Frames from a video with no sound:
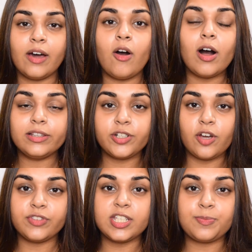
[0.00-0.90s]
Now all
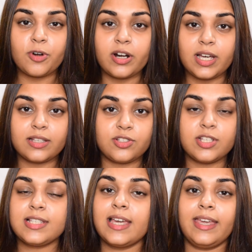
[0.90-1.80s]
three of these products,
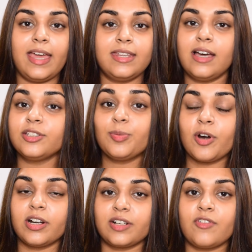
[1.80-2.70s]
just like any other
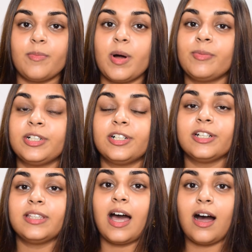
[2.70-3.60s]
product from
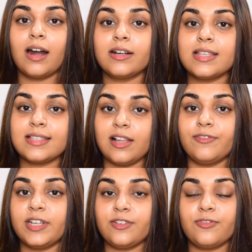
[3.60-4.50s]
Mamaearth, are
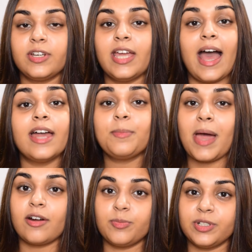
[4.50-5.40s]
sulfate free and
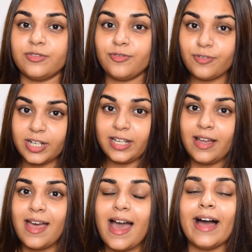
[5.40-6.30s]
paraben
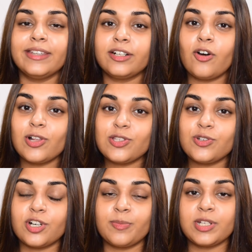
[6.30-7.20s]
free, and they're
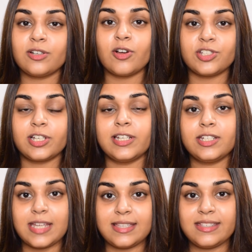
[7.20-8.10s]
also
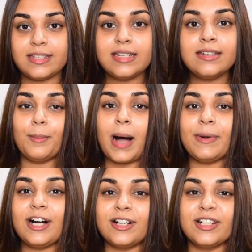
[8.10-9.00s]
dermatologically tested.
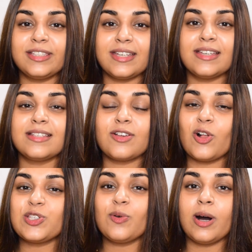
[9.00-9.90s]
Mamaearth is
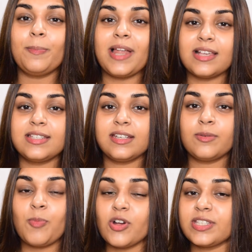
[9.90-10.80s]
also a
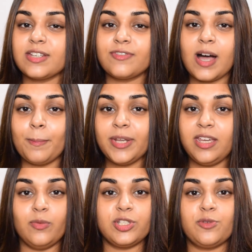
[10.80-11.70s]
plastic positive
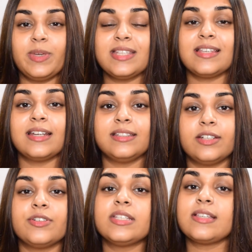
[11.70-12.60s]
company, which means that
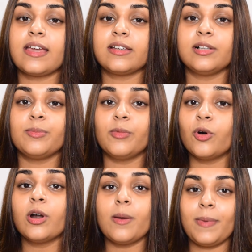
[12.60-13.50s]
they recycle
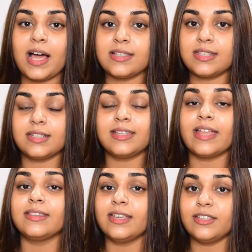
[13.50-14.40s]
more plastic
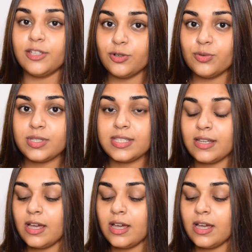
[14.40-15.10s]
than they use,